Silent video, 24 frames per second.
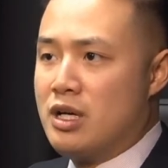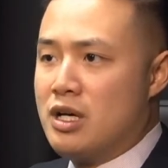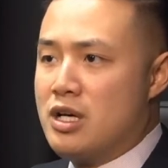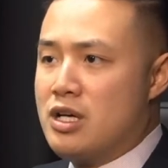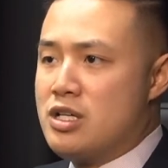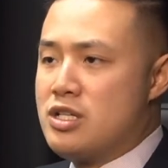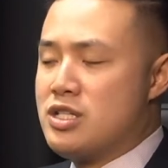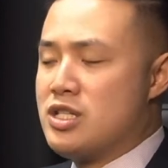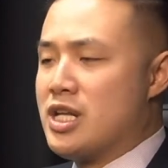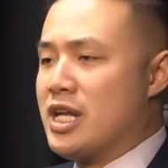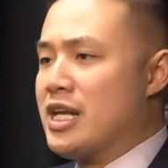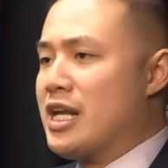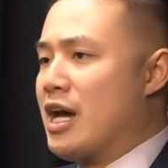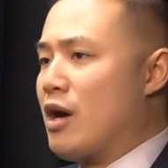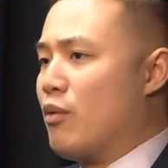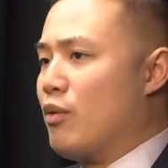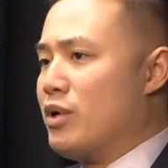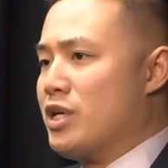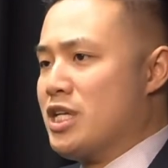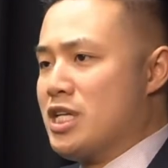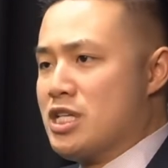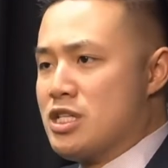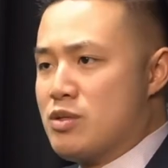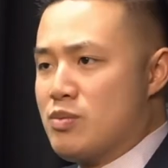send out what
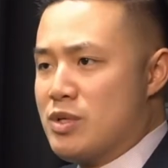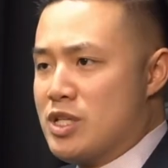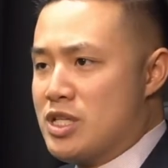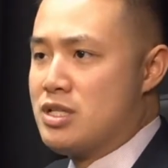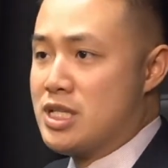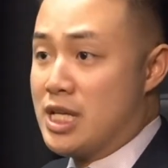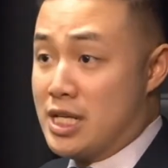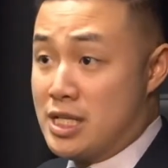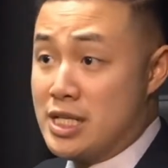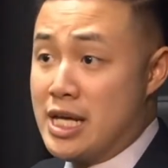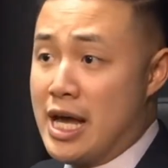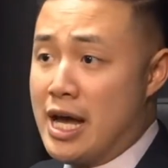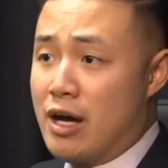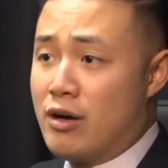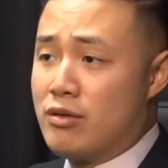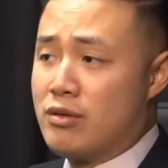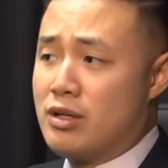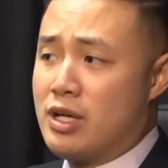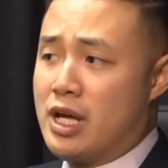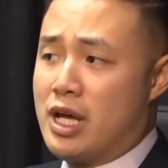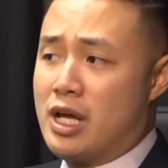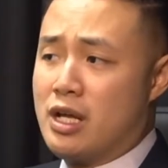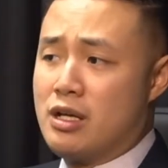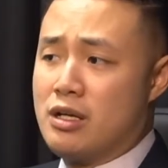needs to be sent out,
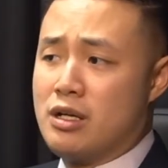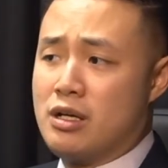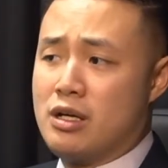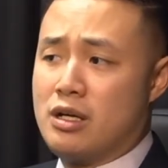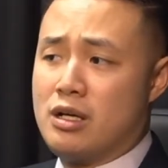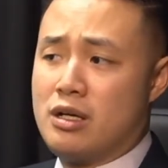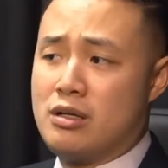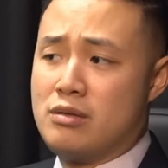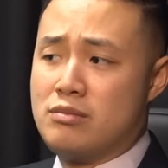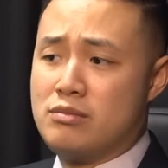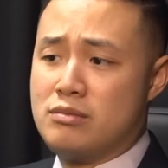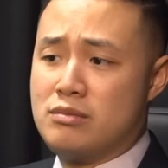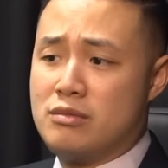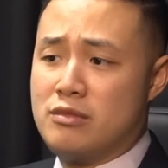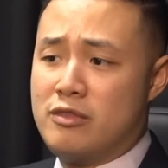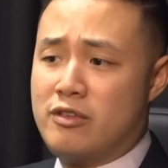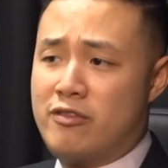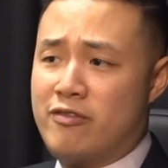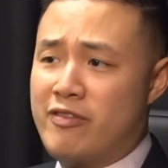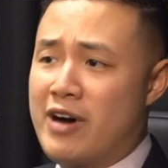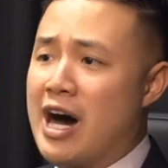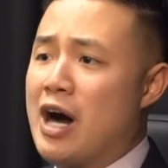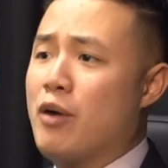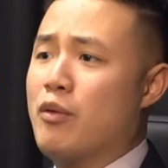and
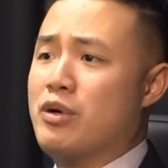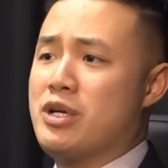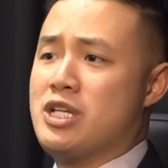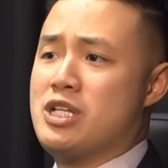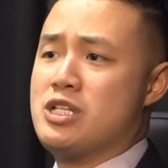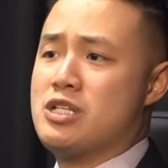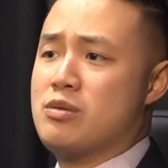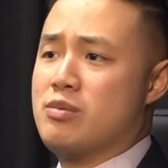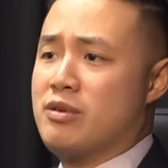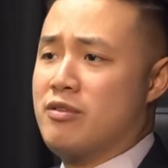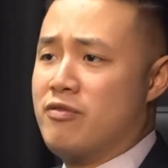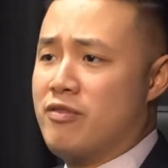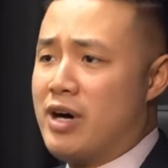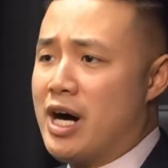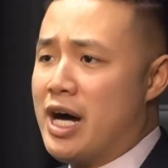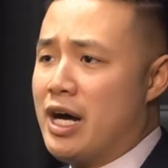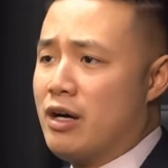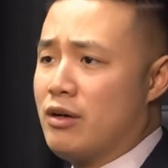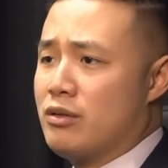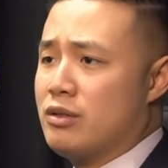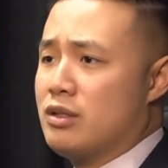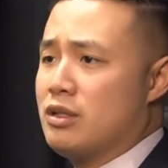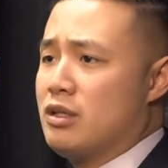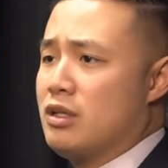file what needs to be
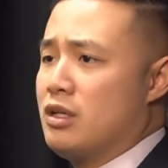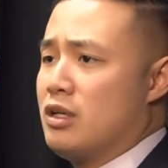filed.